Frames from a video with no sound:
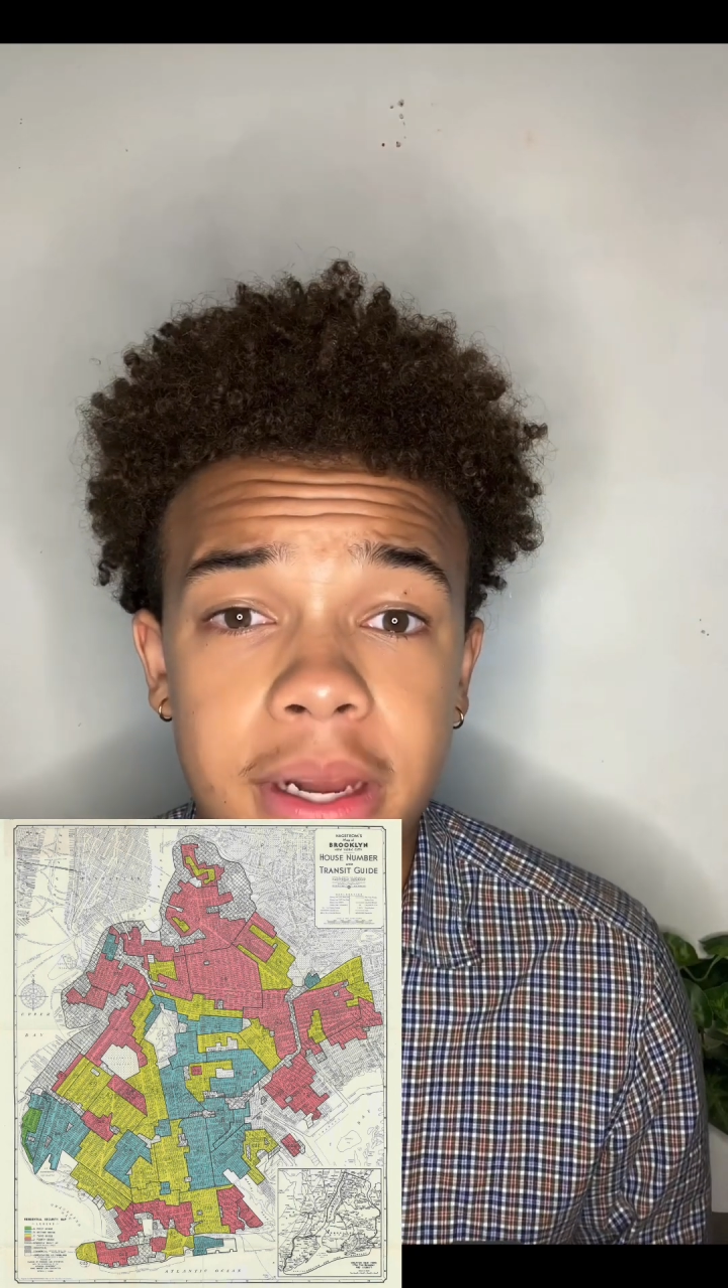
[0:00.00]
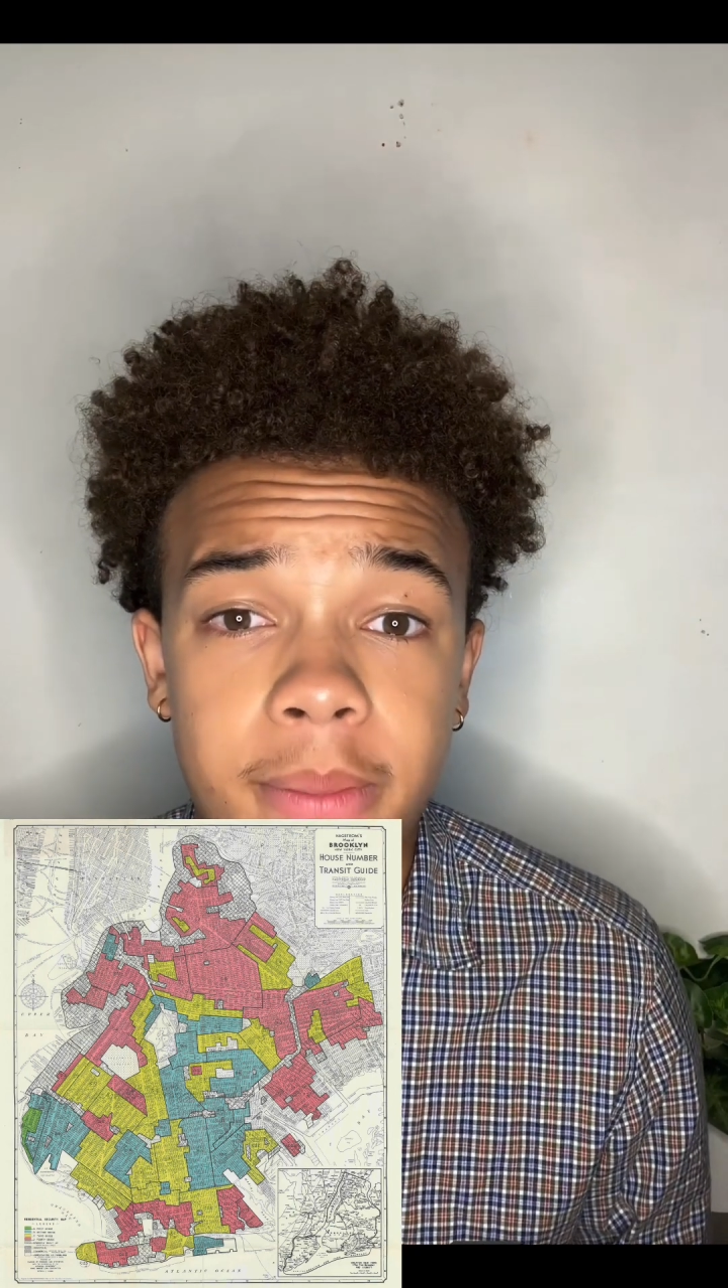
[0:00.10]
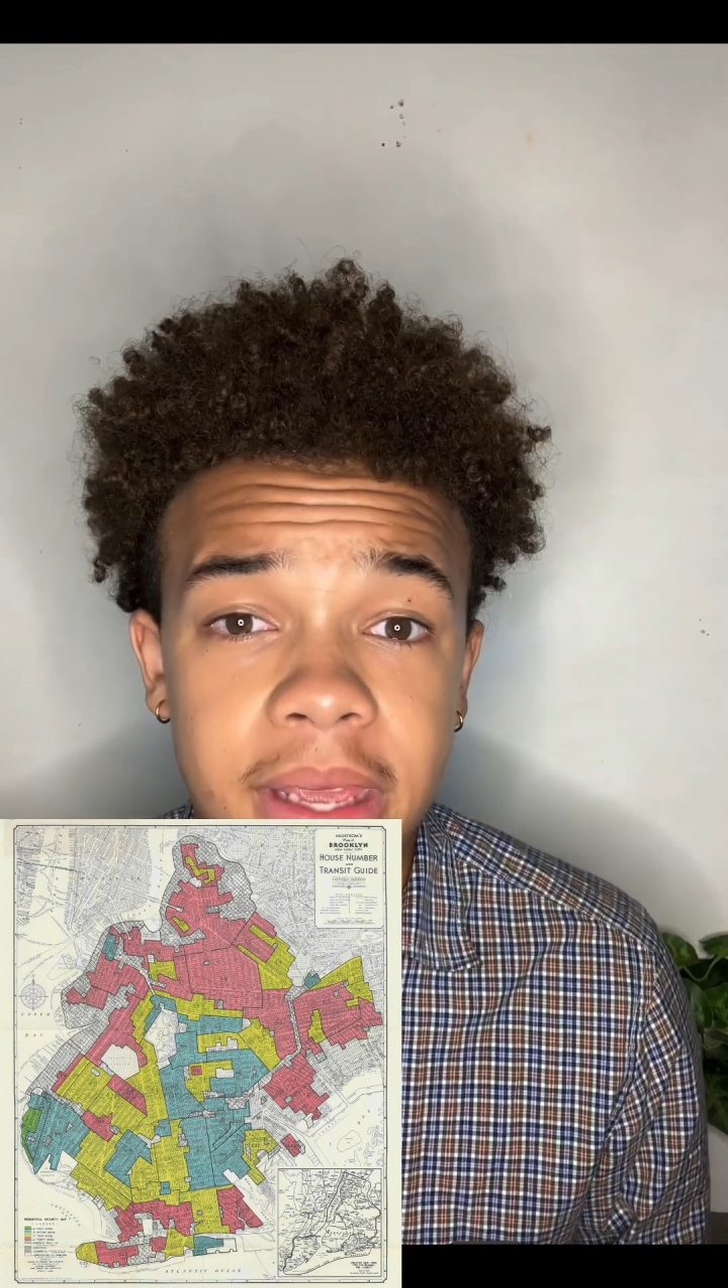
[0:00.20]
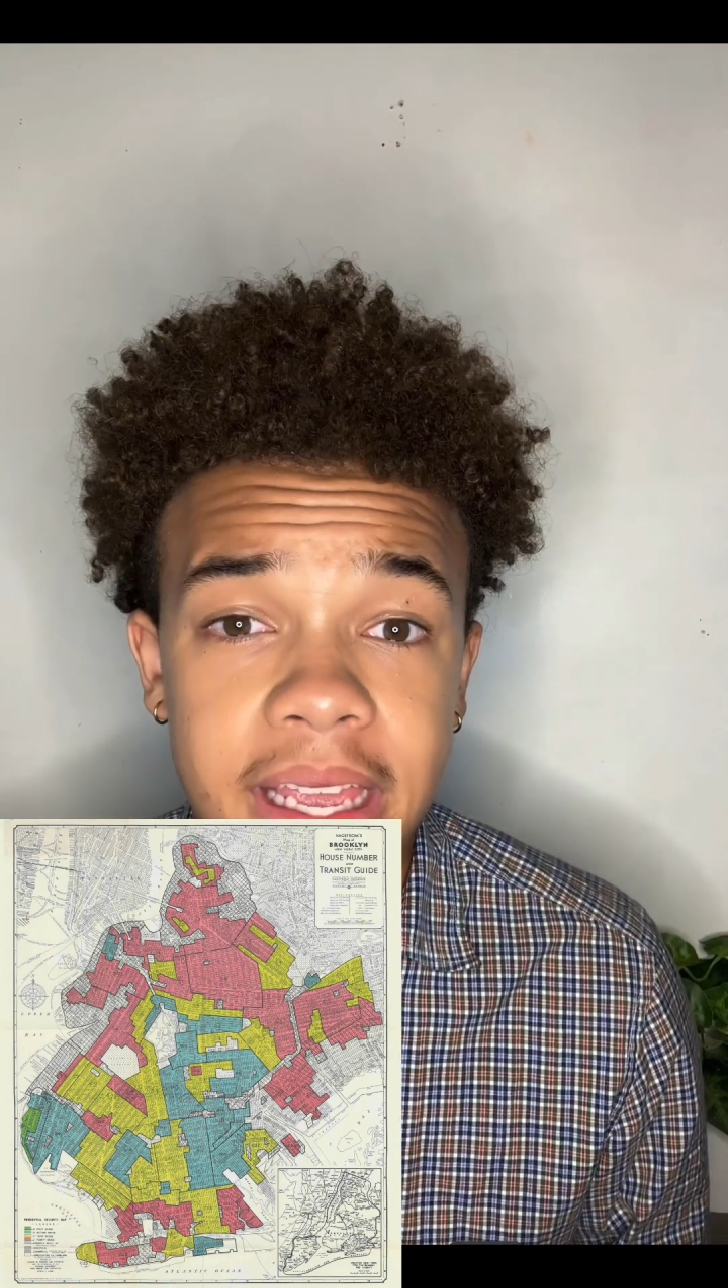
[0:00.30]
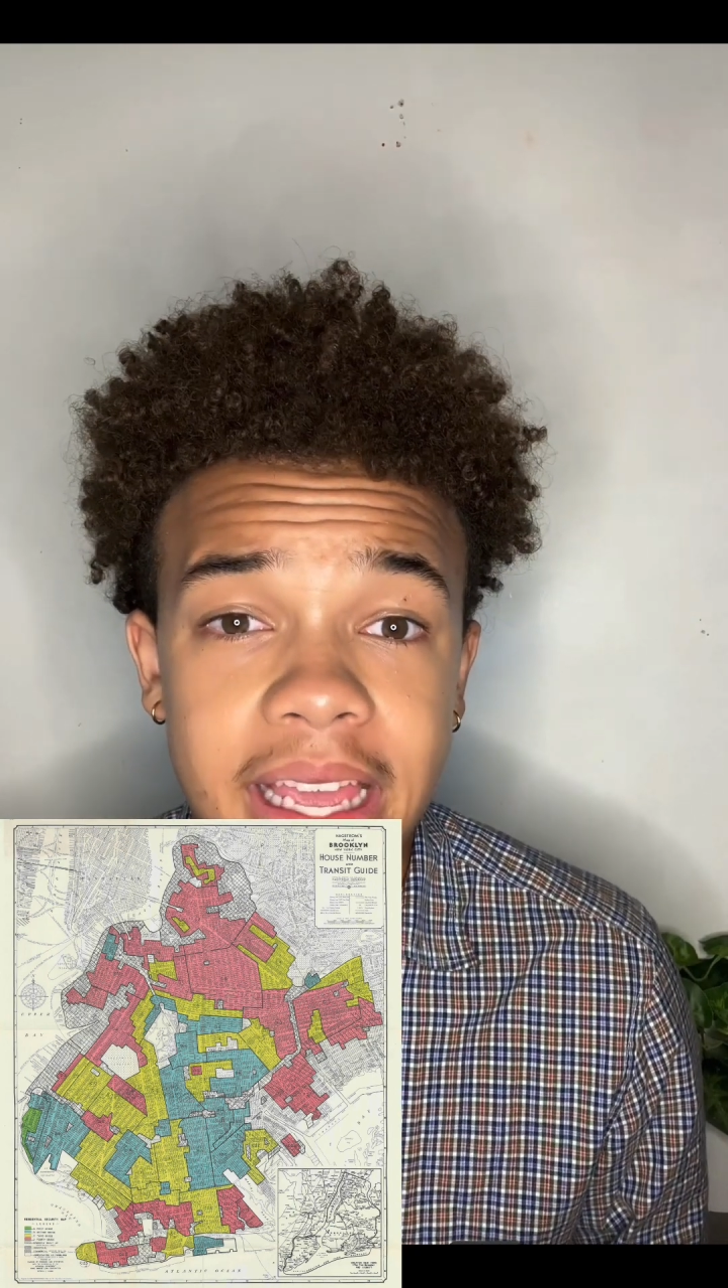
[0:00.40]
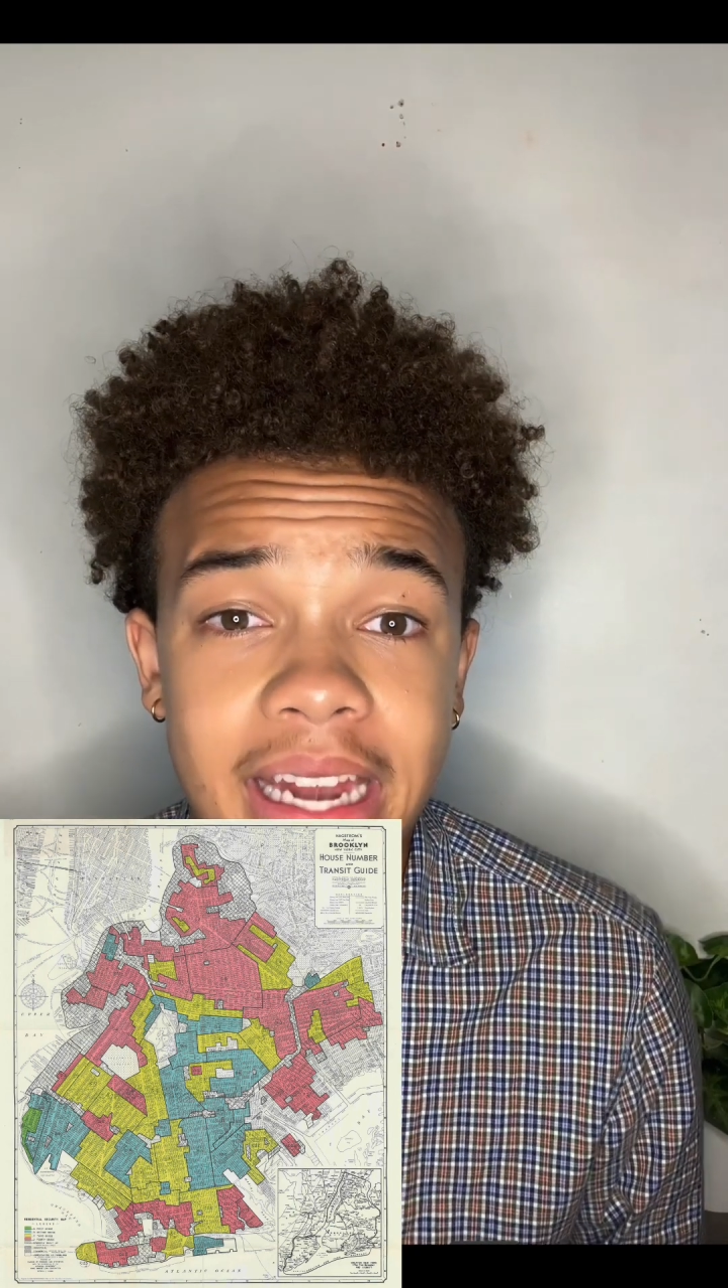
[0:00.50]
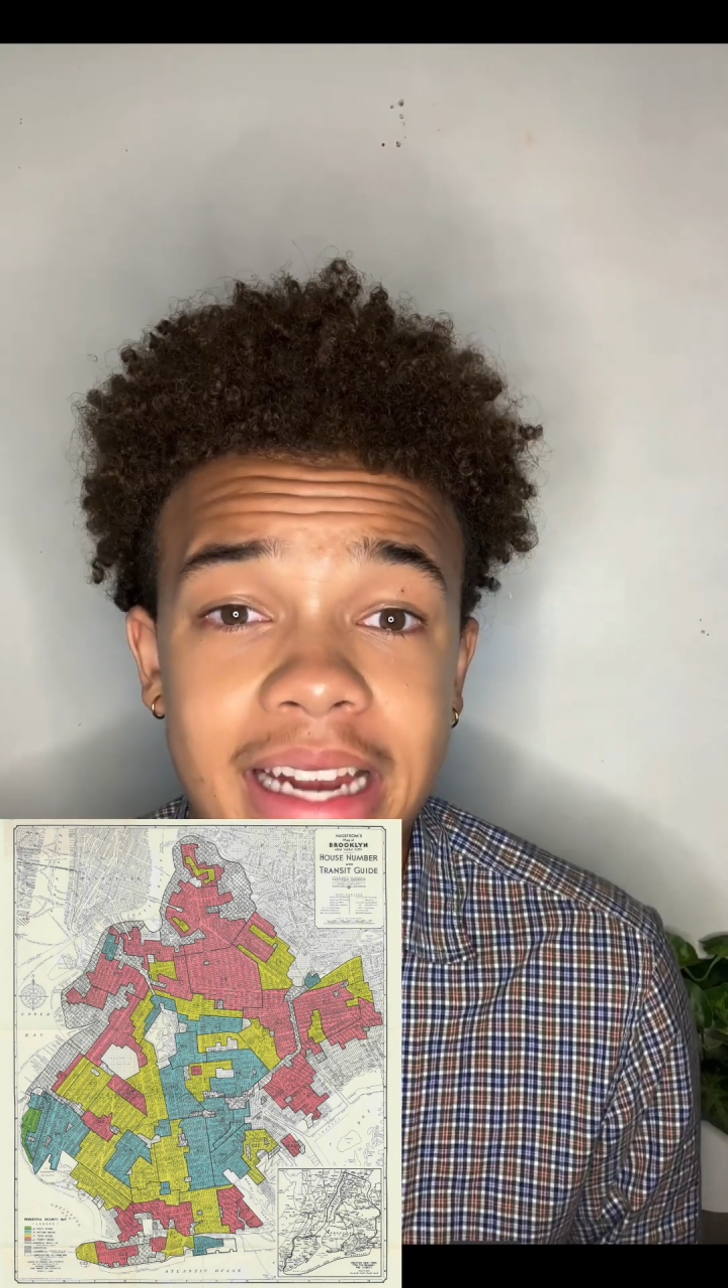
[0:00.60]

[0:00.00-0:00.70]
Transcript: to be in